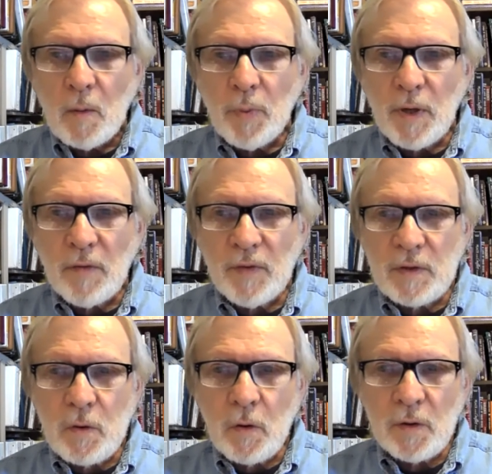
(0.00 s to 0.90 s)
But if
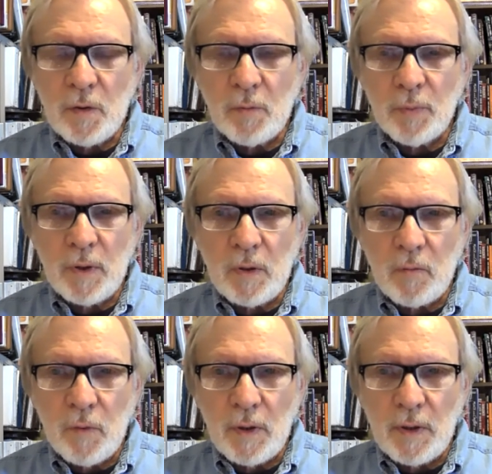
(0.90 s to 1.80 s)
it's going to be
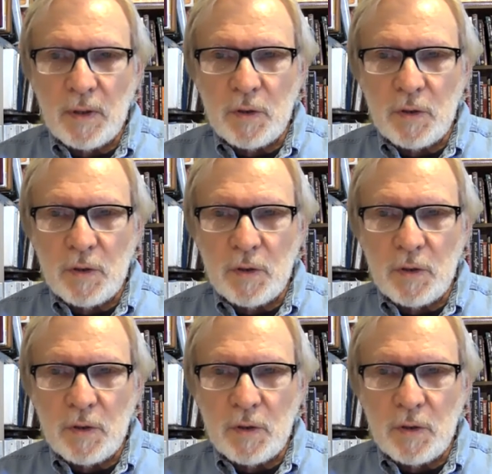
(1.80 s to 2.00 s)
really a